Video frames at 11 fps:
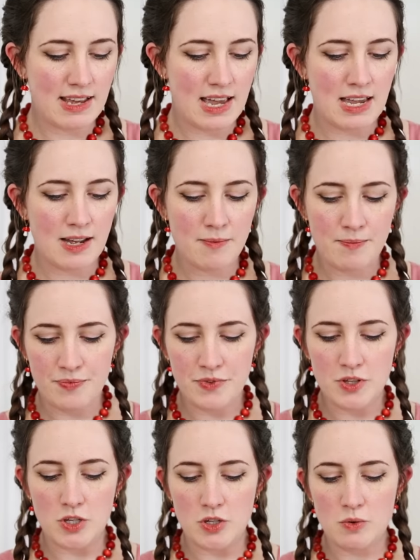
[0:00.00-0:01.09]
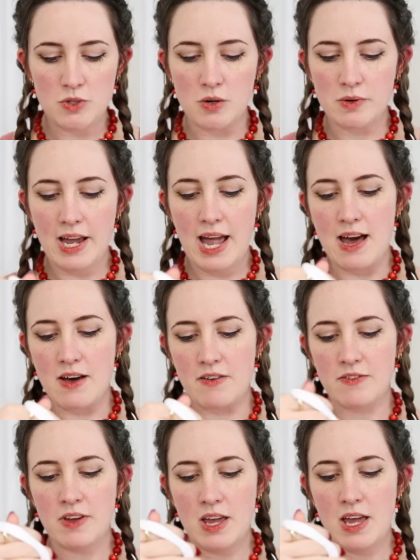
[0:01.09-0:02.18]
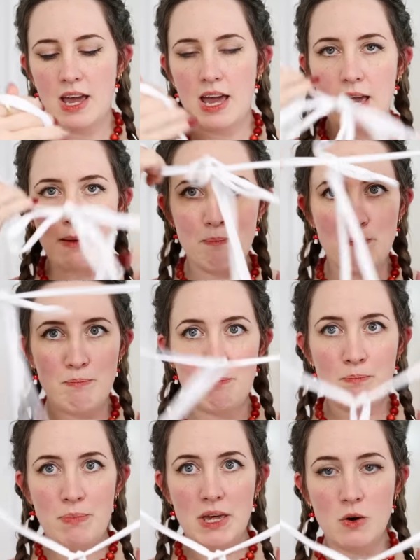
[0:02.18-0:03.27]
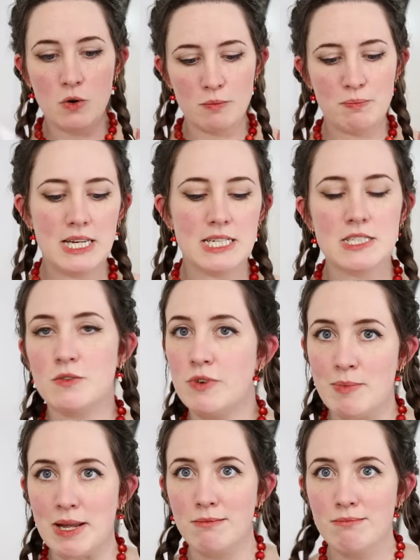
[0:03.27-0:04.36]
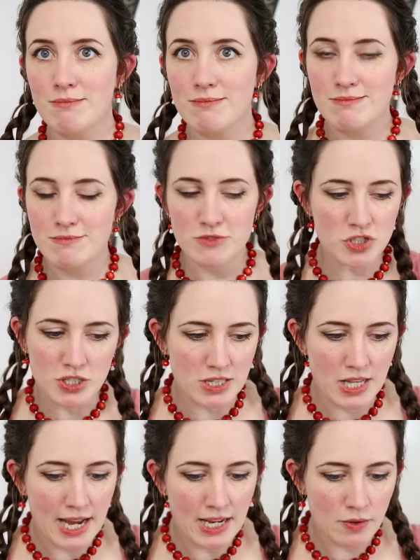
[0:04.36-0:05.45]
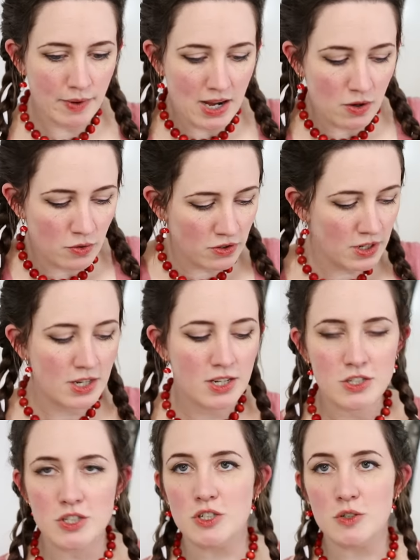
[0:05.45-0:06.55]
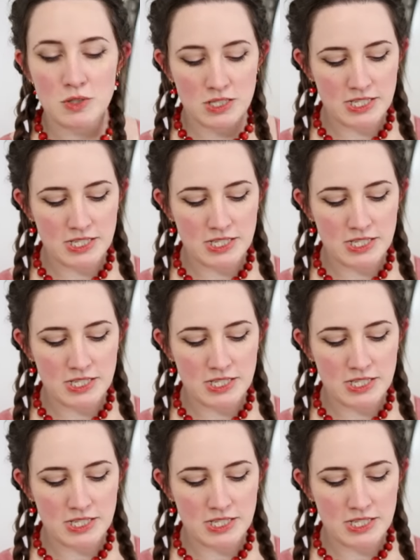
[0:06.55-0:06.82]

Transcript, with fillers: say you don't have a big old piece of ribbon just lying around to do